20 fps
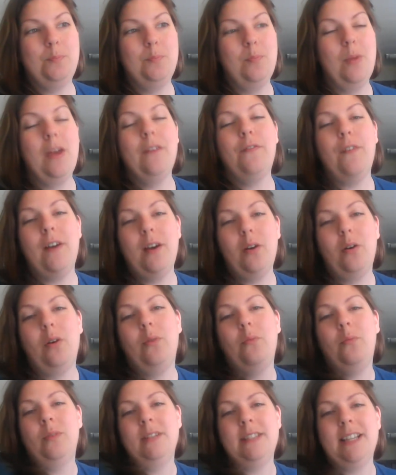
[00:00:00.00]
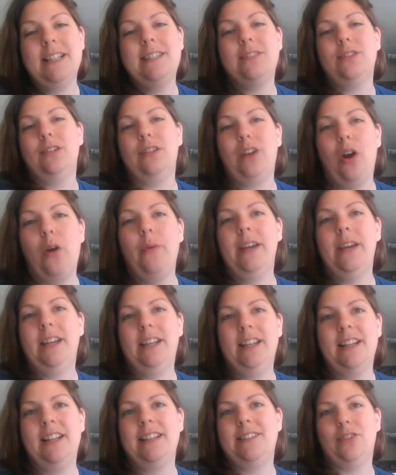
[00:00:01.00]
if once I start going
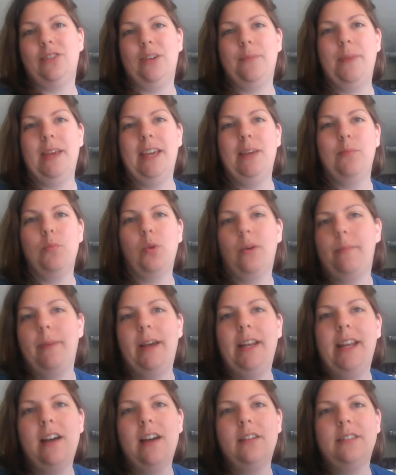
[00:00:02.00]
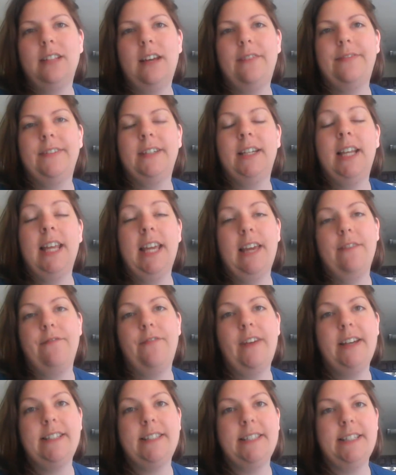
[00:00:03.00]
and I start making more money, I'll definitely
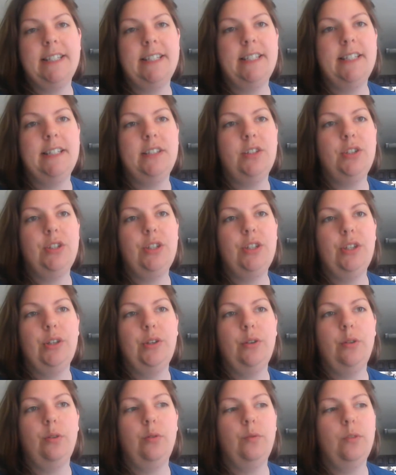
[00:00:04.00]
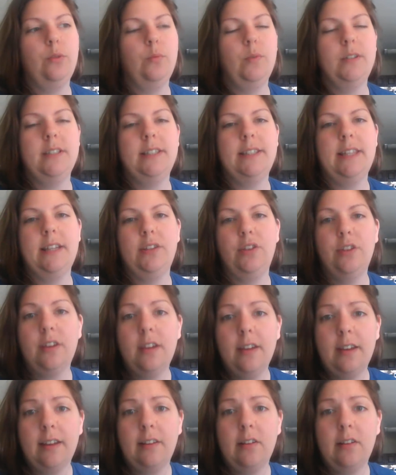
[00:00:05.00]
invest into the ones that you can get